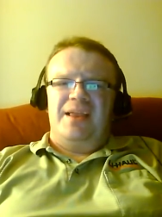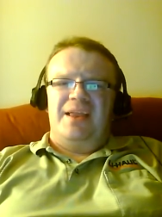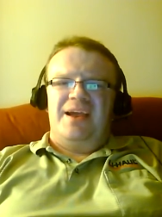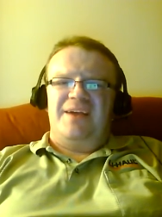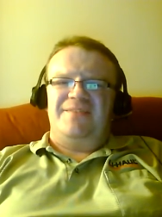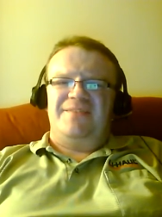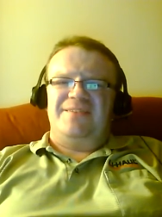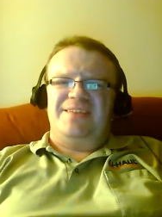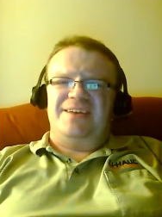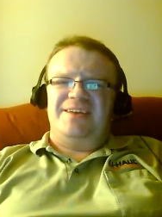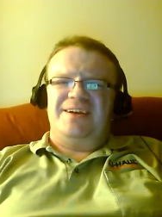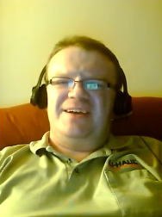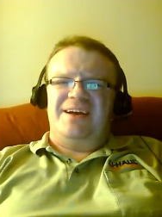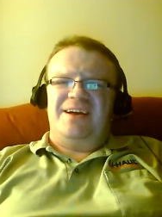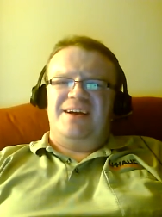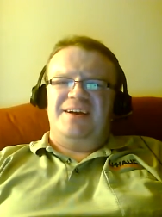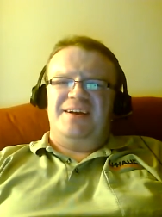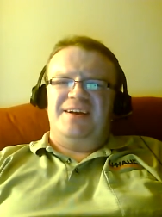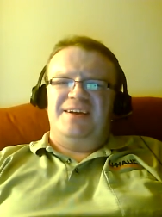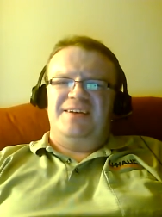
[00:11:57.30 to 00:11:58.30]
Everything
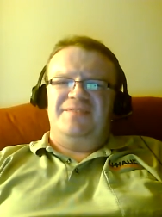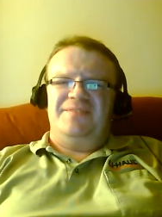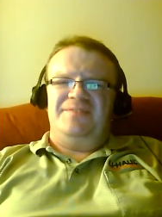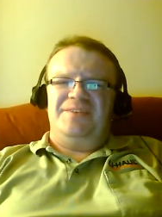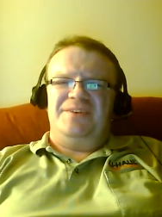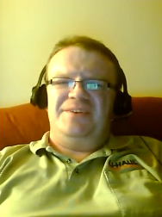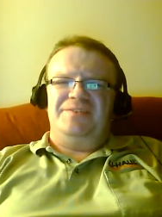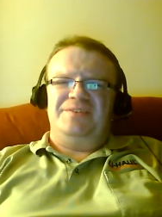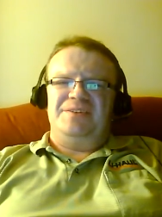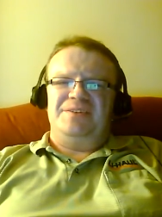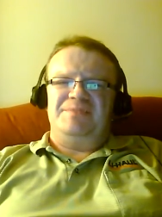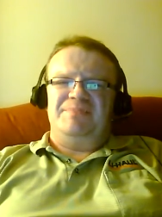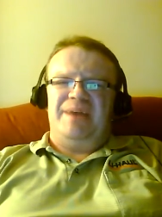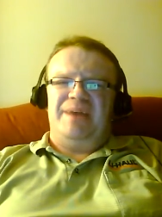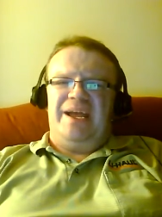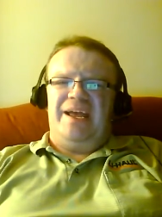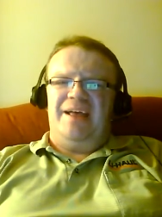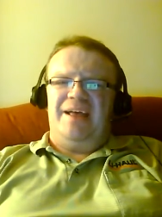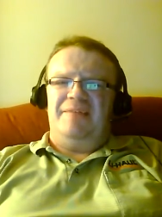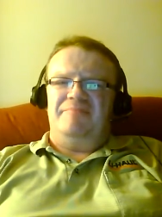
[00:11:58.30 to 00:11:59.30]
I view as
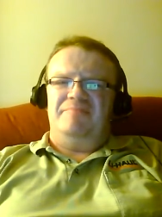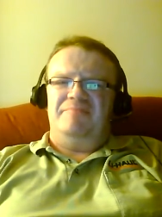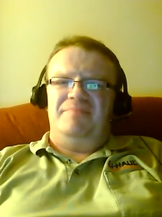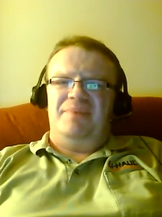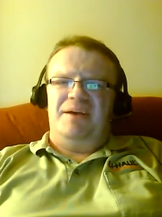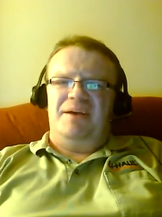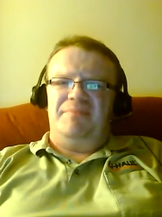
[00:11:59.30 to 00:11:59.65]
male, I